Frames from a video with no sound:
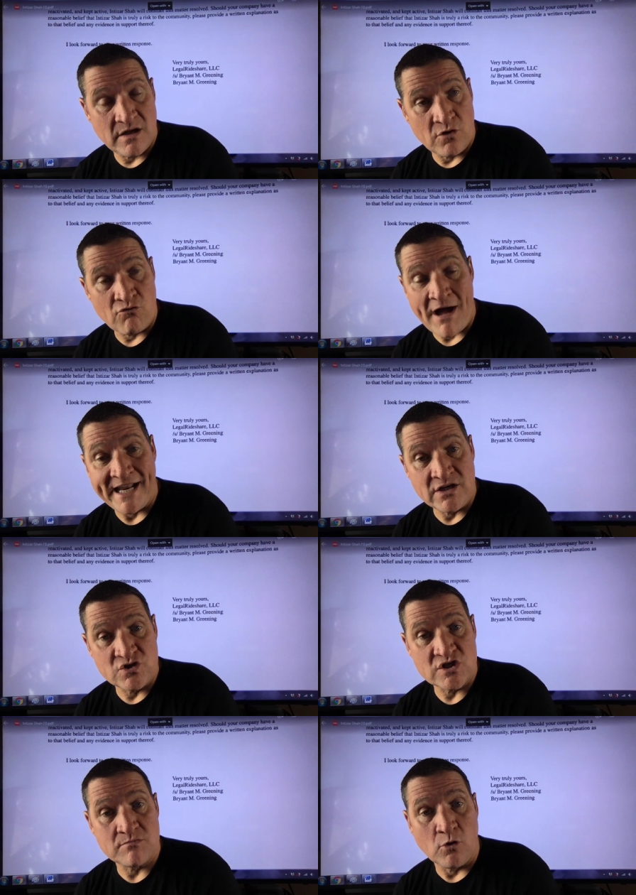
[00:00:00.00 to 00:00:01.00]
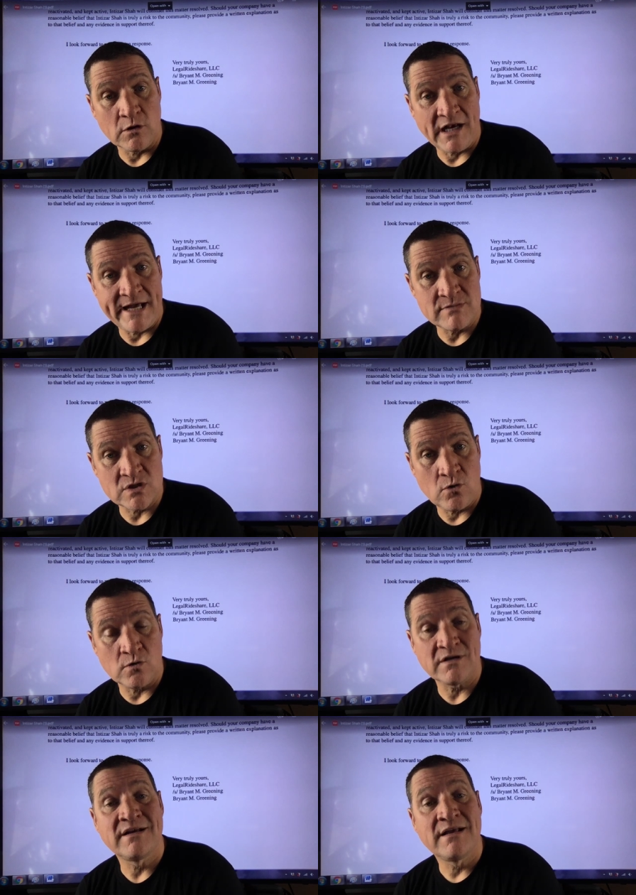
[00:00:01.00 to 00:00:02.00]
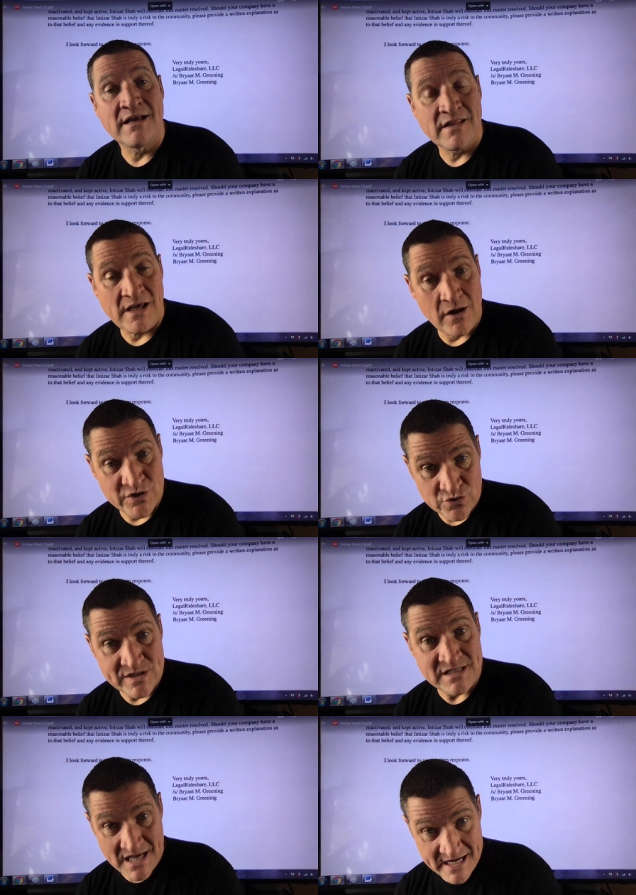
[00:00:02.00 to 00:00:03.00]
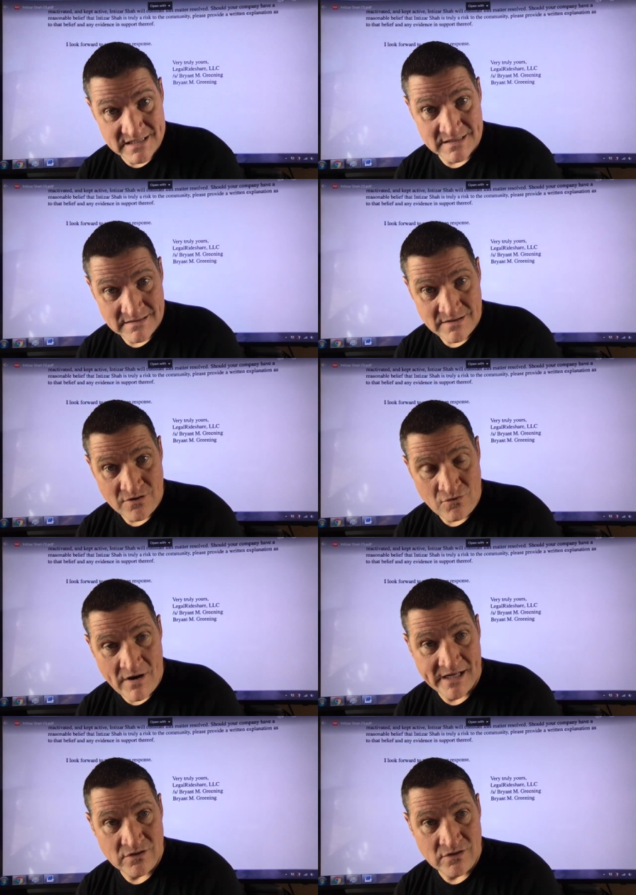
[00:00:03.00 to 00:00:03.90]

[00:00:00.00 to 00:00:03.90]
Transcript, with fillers: right into small claims court? The answer is yes, right?